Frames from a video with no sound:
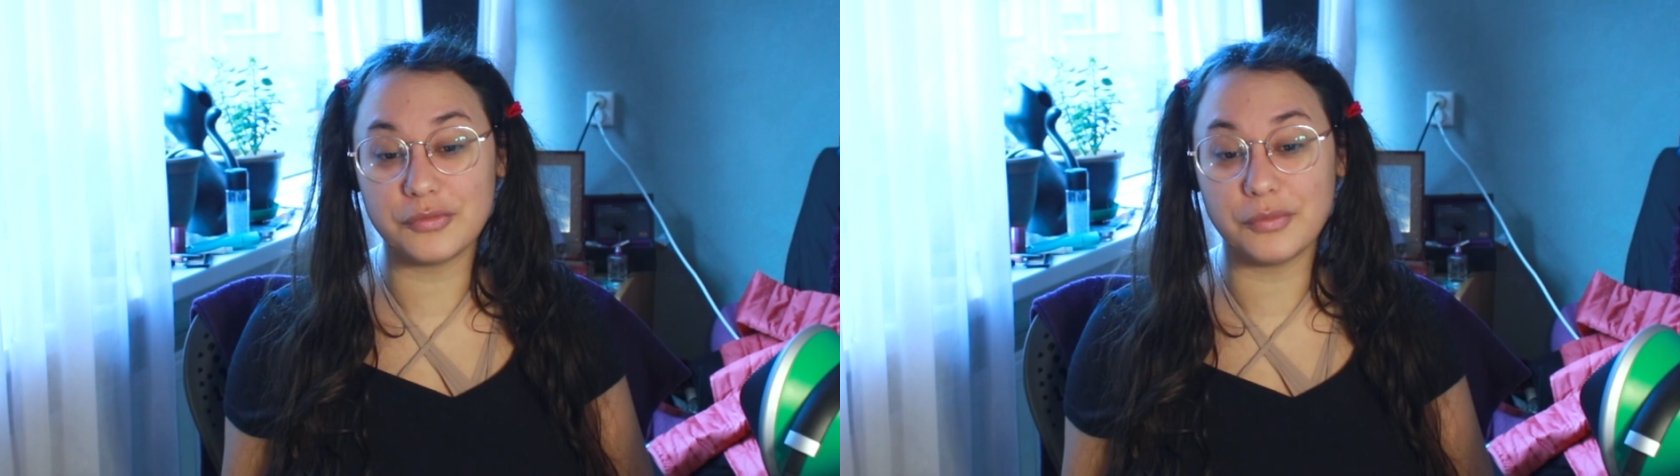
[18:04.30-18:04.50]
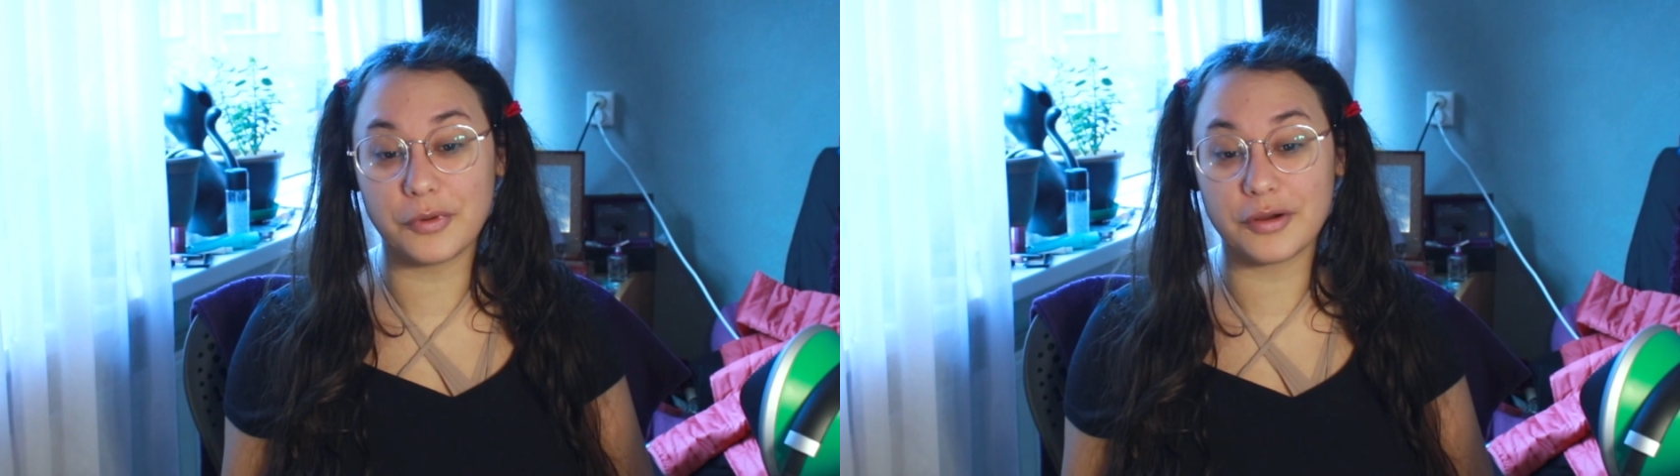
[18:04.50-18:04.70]

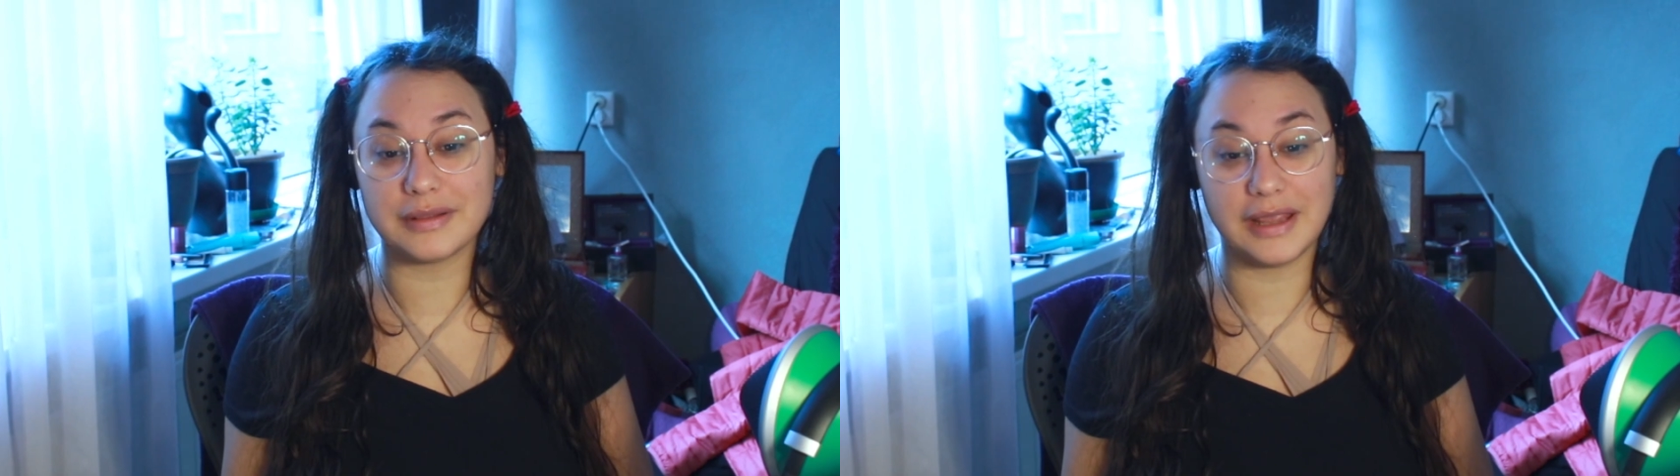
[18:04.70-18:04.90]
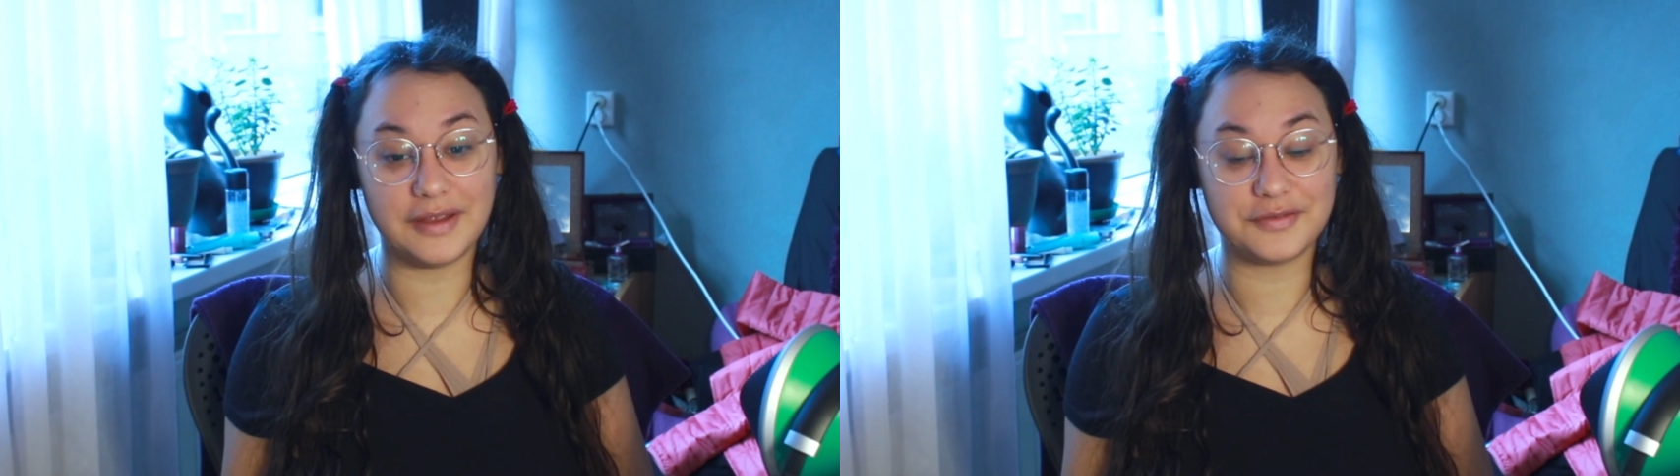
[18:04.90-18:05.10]
were
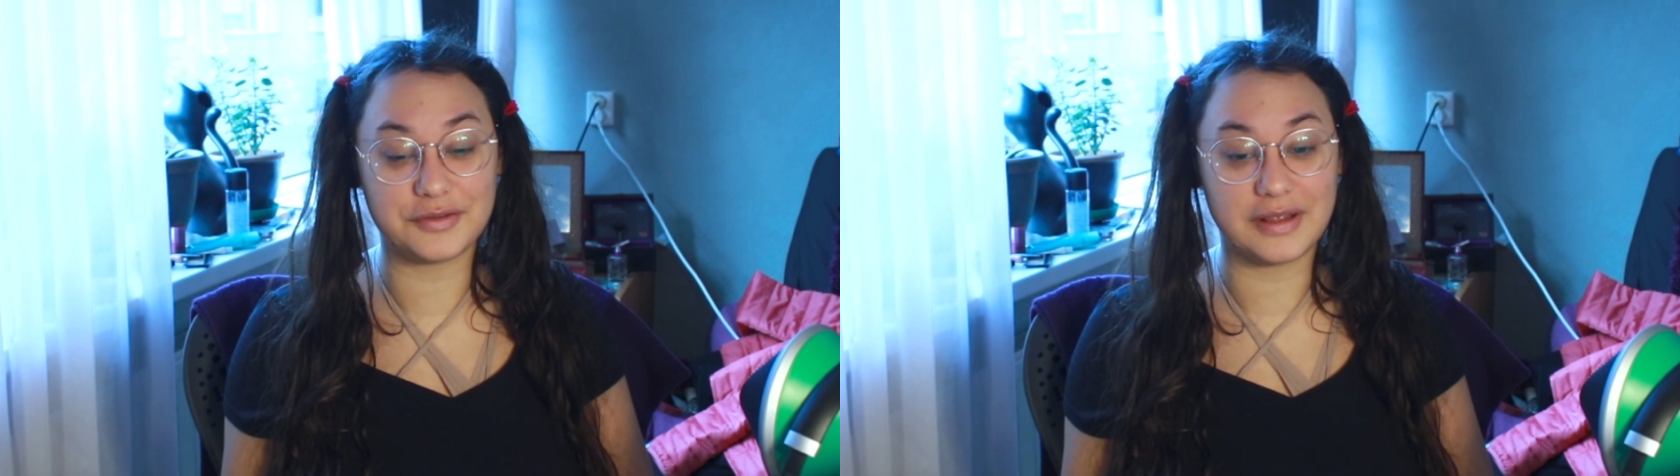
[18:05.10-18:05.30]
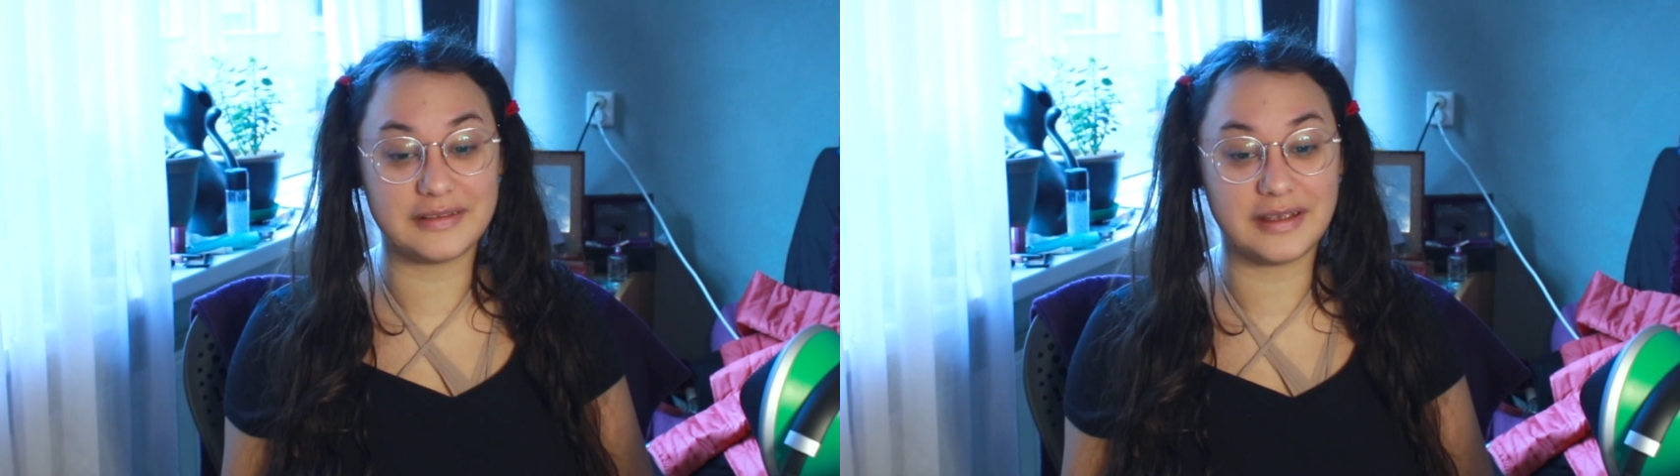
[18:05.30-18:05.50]
alive
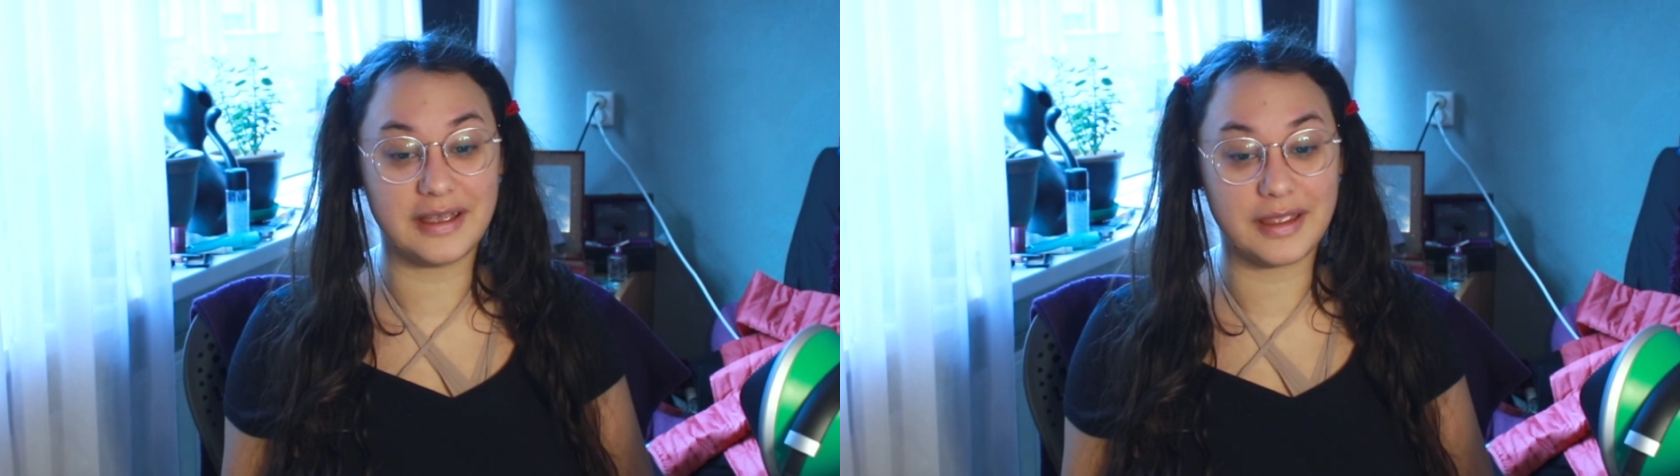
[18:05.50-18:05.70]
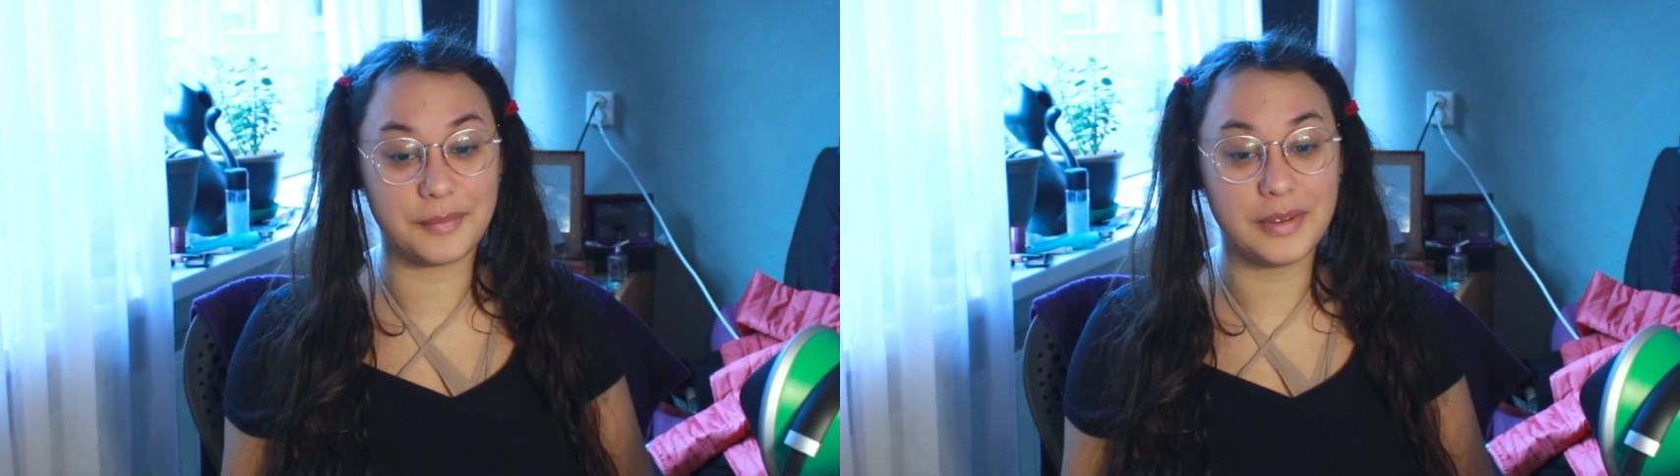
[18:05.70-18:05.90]
during that
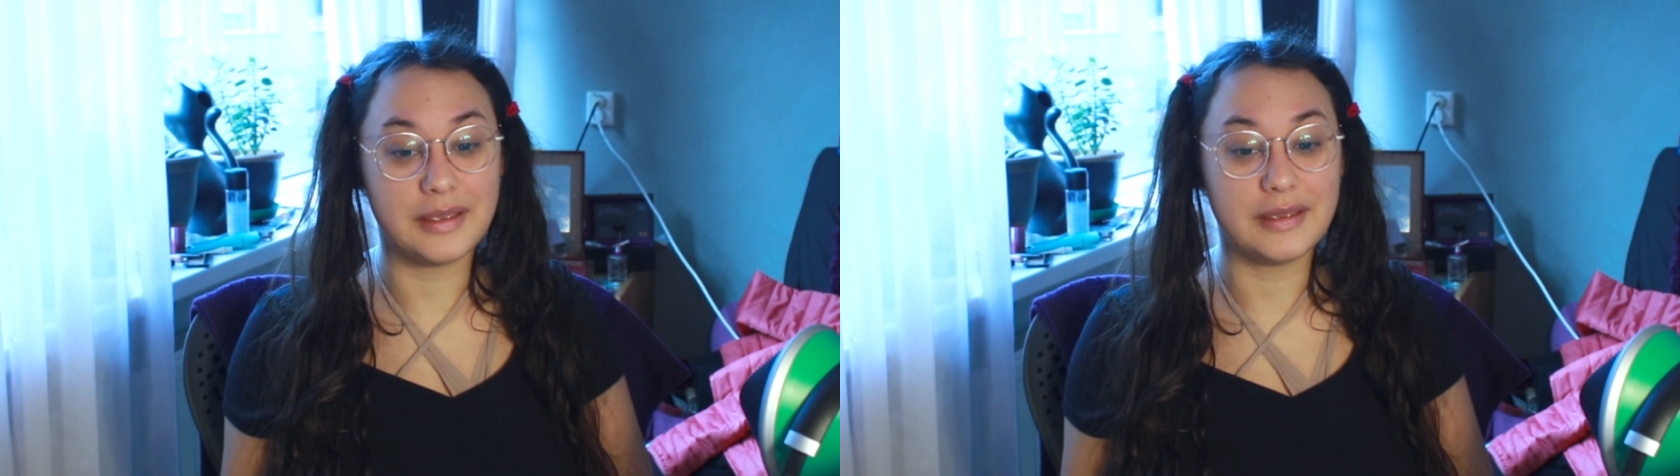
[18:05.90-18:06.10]
time